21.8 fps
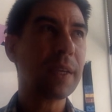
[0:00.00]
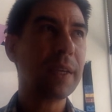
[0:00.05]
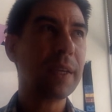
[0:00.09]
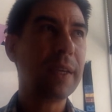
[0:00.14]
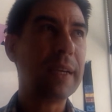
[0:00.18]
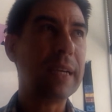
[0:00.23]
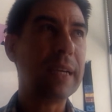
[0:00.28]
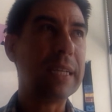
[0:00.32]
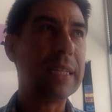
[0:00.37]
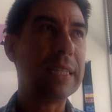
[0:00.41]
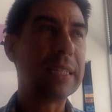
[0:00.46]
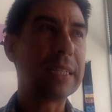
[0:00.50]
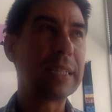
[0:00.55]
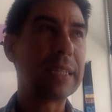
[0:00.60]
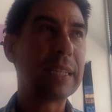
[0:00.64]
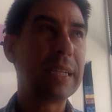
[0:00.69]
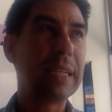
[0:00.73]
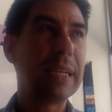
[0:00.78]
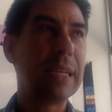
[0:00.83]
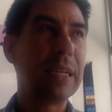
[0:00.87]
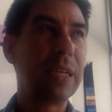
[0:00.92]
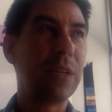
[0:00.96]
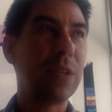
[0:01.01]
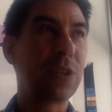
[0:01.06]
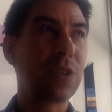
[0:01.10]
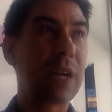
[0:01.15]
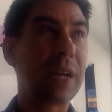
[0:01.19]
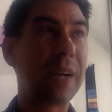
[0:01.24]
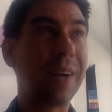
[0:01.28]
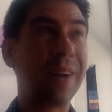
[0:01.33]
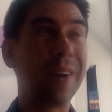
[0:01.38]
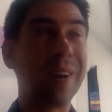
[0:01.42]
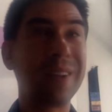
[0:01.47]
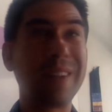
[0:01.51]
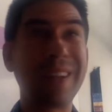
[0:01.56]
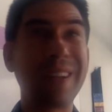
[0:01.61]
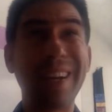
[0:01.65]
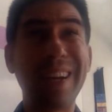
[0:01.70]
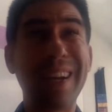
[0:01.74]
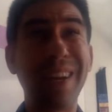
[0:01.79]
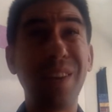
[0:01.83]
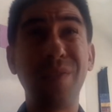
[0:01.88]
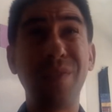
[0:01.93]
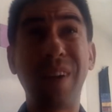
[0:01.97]
is trying to understand
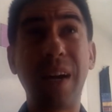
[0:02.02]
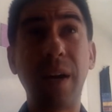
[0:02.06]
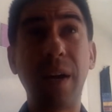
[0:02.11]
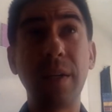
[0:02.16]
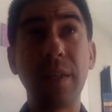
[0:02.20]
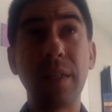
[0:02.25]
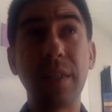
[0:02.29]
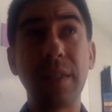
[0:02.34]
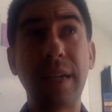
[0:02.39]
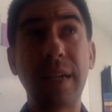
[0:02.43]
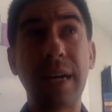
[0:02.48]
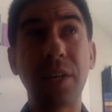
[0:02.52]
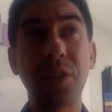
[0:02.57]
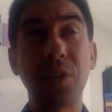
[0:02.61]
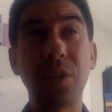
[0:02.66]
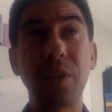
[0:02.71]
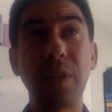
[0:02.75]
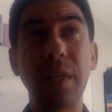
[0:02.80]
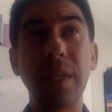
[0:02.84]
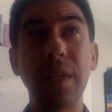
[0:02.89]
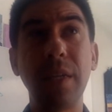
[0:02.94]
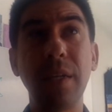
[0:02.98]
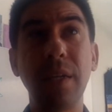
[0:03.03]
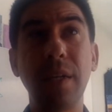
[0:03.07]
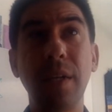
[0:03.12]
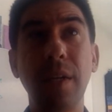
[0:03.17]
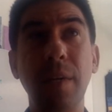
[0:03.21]
how the virus is actually